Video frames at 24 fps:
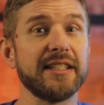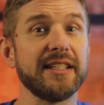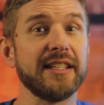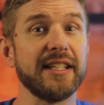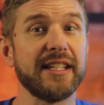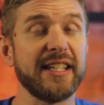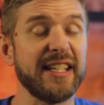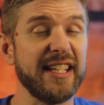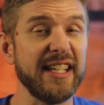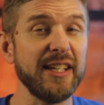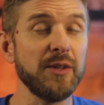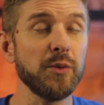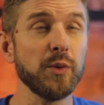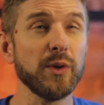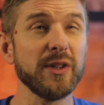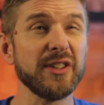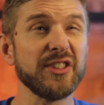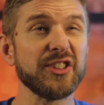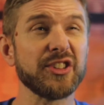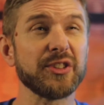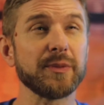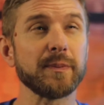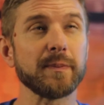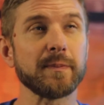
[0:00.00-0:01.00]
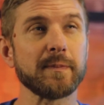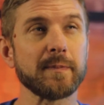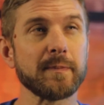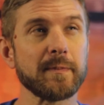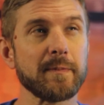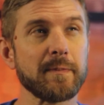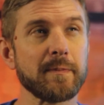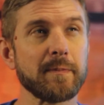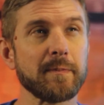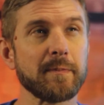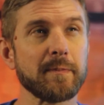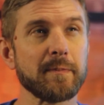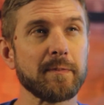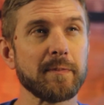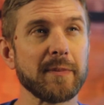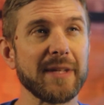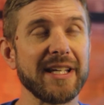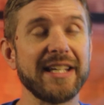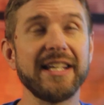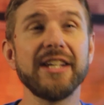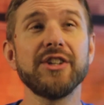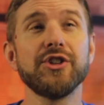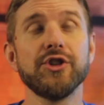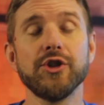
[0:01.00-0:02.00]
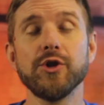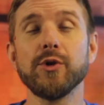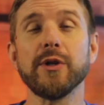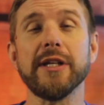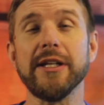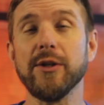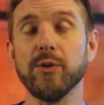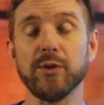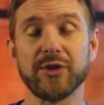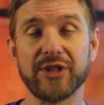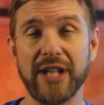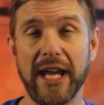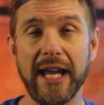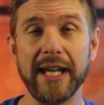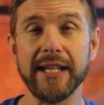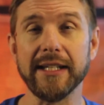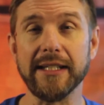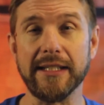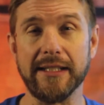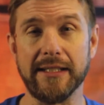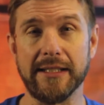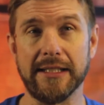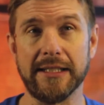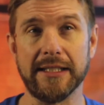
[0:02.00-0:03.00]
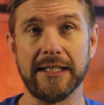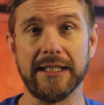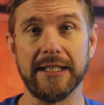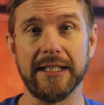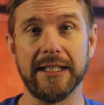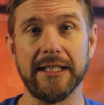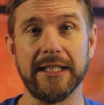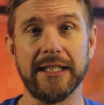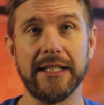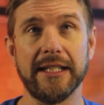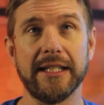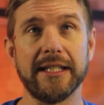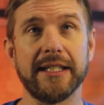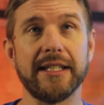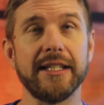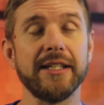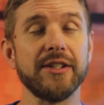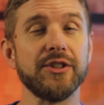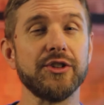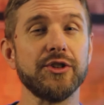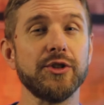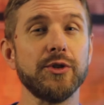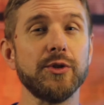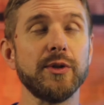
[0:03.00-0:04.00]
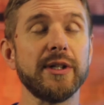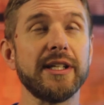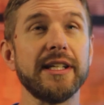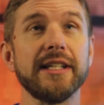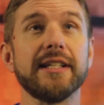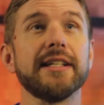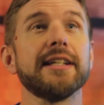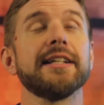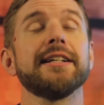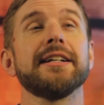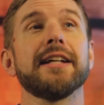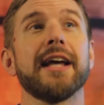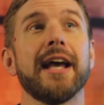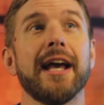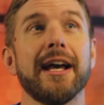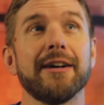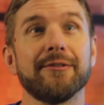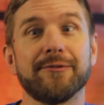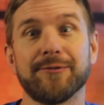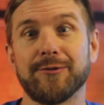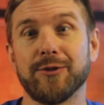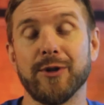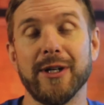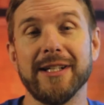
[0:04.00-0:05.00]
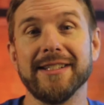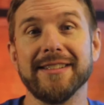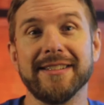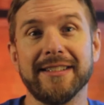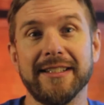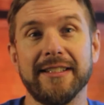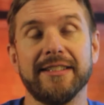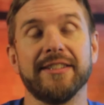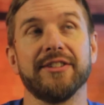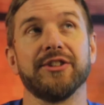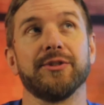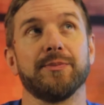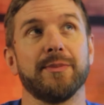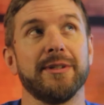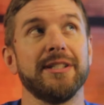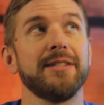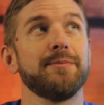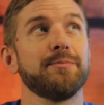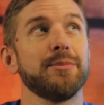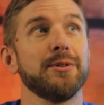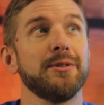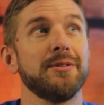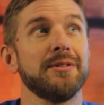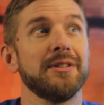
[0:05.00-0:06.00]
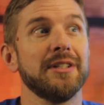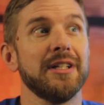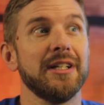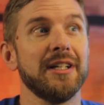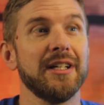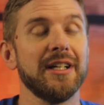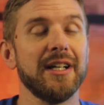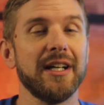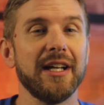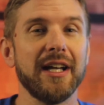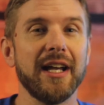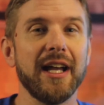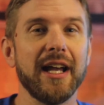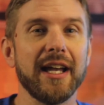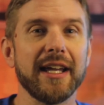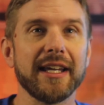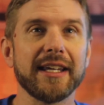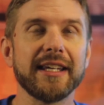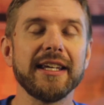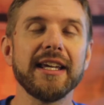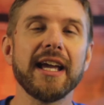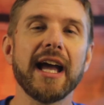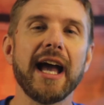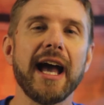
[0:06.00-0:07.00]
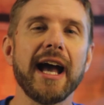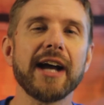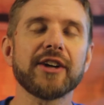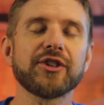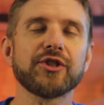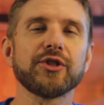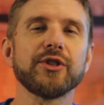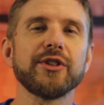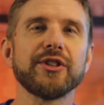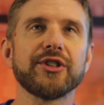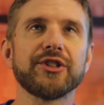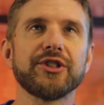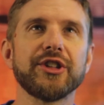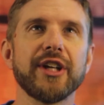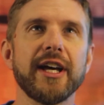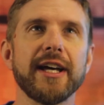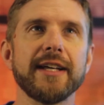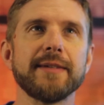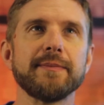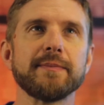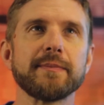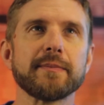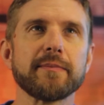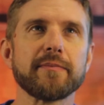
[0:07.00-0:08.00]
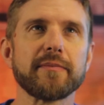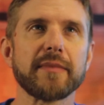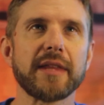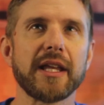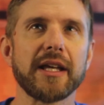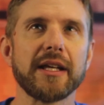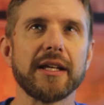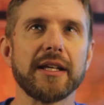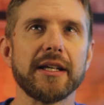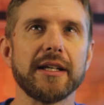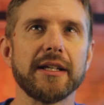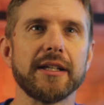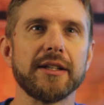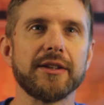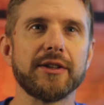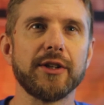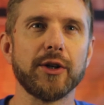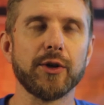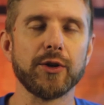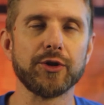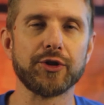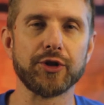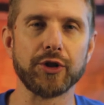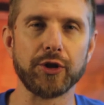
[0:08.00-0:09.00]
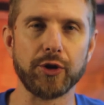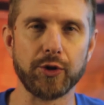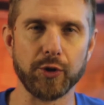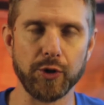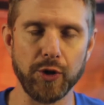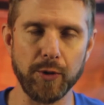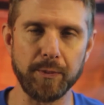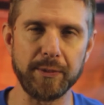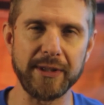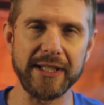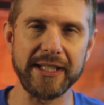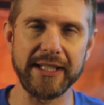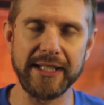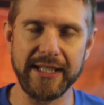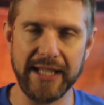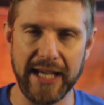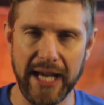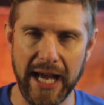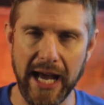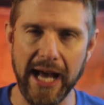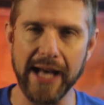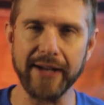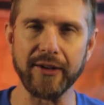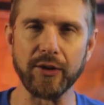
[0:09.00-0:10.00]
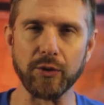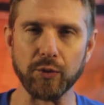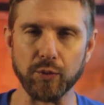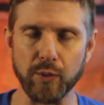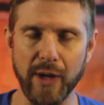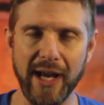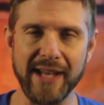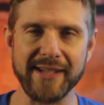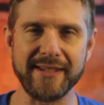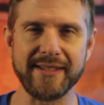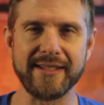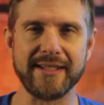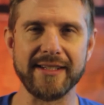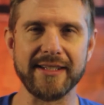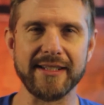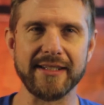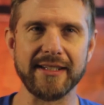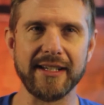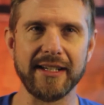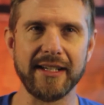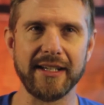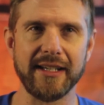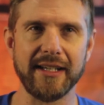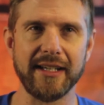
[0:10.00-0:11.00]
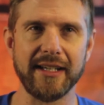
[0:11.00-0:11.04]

He was he knew he was hated he knew he didn't have friends in his people. He actually said there was a group that he had arrested,